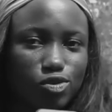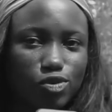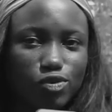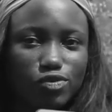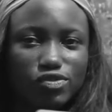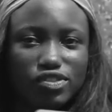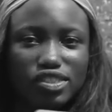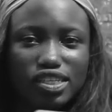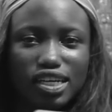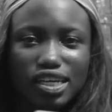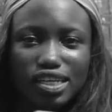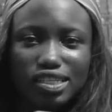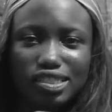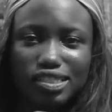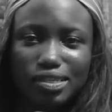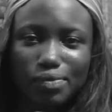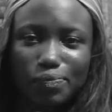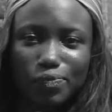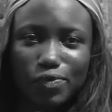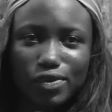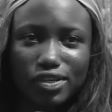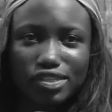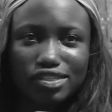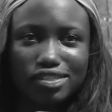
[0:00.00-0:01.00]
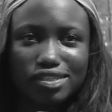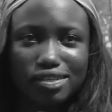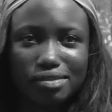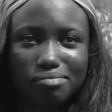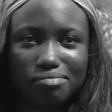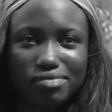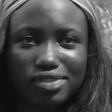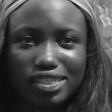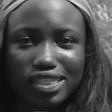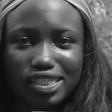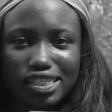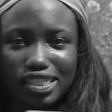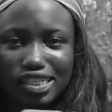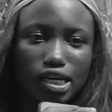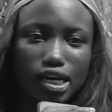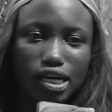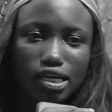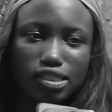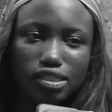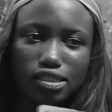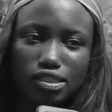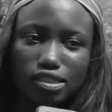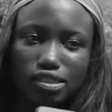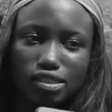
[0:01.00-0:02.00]
COVID 19 pandemic
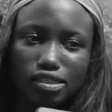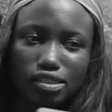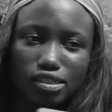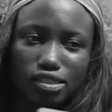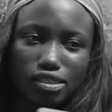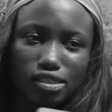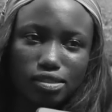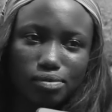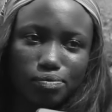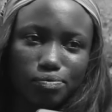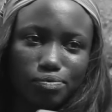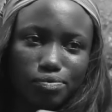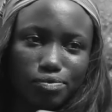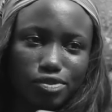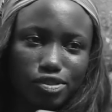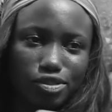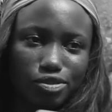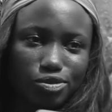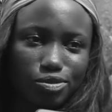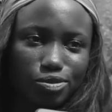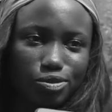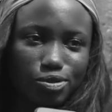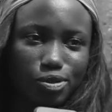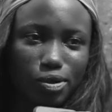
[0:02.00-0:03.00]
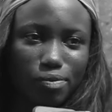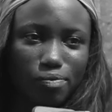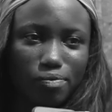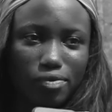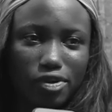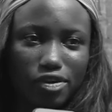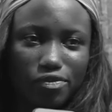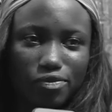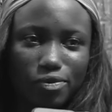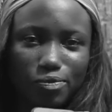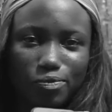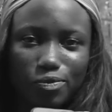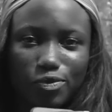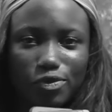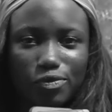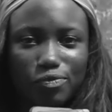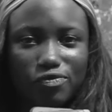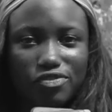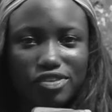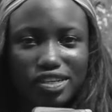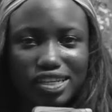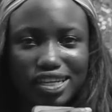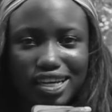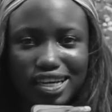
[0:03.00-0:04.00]
and the breakthrough coming back from
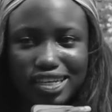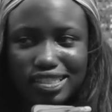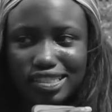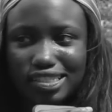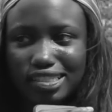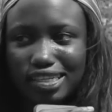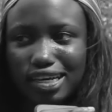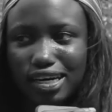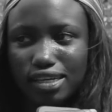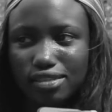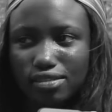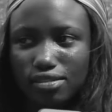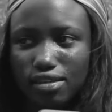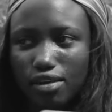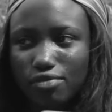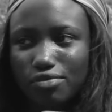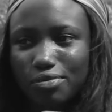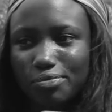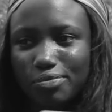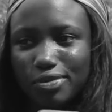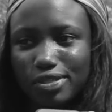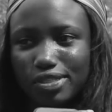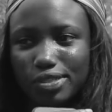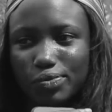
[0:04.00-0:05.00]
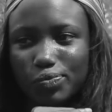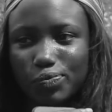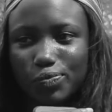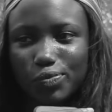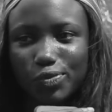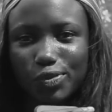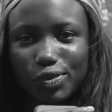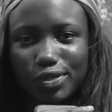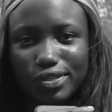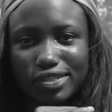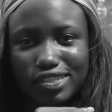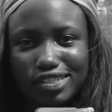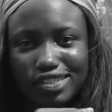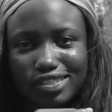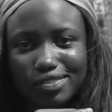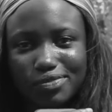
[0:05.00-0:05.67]
COVID 19, and everybody broke,